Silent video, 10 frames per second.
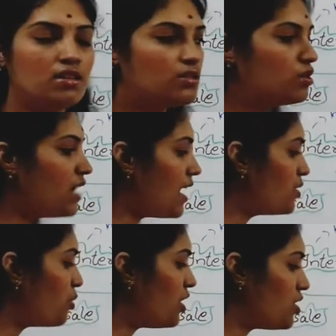So
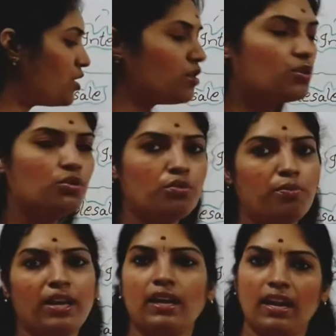transportation could
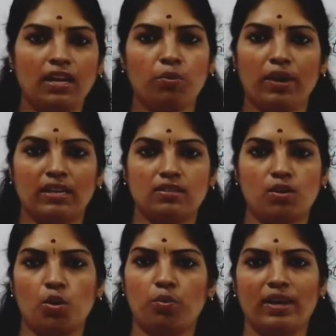be any ways,
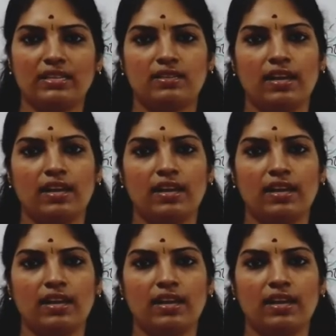roadways,